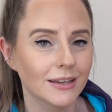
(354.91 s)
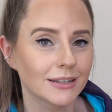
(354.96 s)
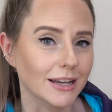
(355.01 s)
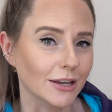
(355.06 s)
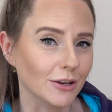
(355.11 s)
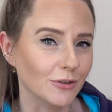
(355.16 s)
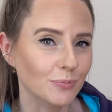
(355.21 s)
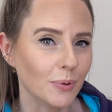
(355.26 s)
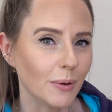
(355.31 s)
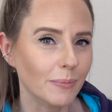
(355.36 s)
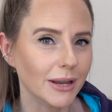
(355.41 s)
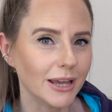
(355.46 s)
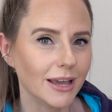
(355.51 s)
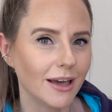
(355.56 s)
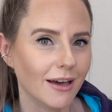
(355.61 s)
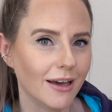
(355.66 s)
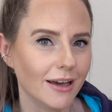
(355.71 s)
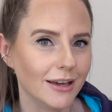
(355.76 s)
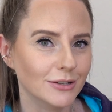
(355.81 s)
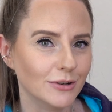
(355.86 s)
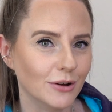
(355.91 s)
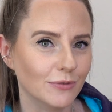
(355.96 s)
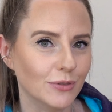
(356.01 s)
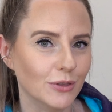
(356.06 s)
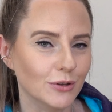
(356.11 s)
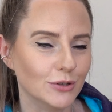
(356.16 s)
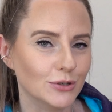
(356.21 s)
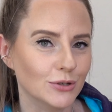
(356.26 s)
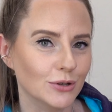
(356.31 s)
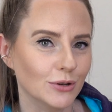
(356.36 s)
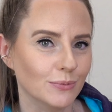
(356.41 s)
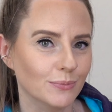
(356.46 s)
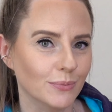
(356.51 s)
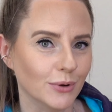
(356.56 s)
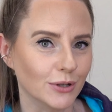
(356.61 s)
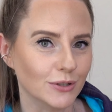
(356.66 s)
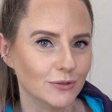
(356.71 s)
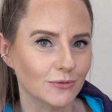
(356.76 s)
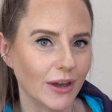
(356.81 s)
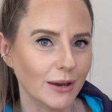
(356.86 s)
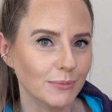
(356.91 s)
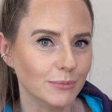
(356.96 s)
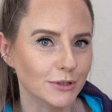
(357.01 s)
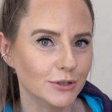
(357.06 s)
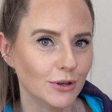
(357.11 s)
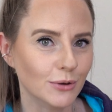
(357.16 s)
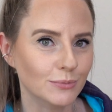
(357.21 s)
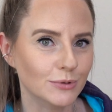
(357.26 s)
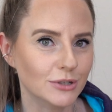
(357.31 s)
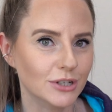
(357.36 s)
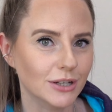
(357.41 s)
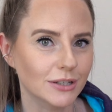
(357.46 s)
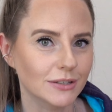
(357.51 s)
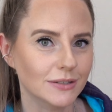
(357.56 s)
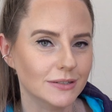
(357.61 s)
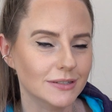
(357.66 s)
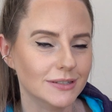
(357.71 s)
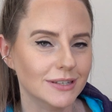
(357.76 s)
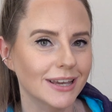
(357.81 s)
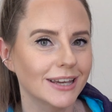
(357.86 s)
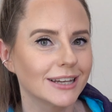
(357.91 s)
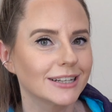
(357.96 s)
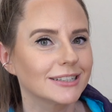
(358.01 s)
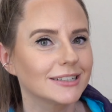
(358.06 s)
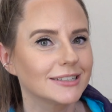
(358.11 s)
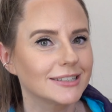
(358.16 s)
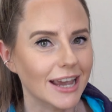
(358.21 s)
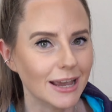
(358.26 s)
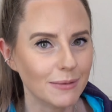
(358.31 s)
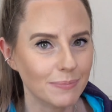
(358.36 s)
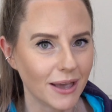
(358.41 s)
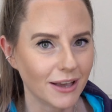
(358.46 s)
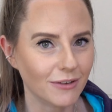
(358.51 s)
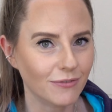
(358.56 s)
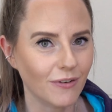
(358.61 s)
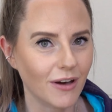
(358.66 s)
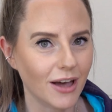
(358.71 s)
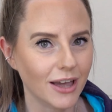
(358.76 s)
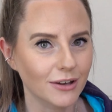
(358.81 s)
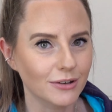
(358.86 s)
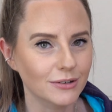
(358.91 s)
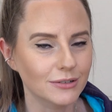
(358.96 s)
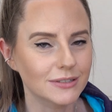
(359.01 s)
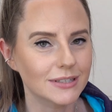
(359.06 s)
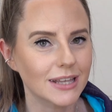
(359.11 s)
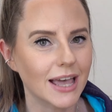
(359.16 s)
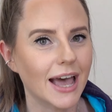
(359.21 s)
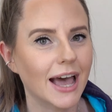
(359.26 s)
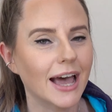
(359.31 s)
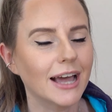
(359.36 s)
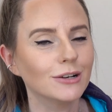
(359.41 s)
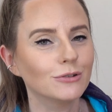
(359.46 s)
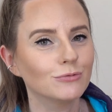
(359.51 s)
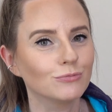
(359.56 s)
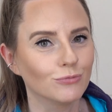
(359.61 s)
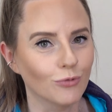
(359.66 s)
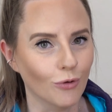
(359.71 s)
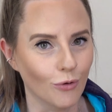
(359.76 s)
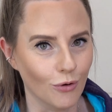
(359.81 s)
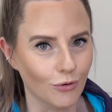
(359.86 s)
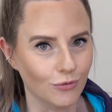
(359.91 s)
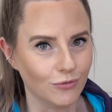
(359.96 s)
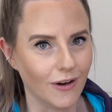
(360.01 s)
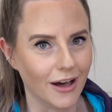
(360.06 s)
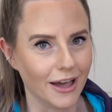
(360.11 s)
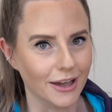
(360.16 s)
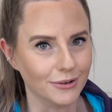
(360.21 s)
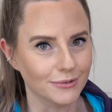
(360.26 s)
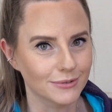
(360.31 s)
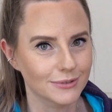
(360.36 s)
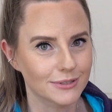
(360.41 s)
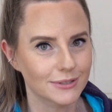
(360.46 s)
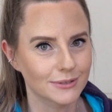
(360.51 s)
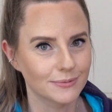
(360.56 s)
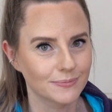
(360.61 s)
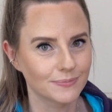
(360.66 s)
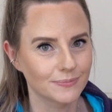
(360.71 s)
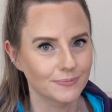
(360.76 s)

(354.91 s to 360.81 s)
Now you've probably heard of the two most famous options, JPEG files and RAW files.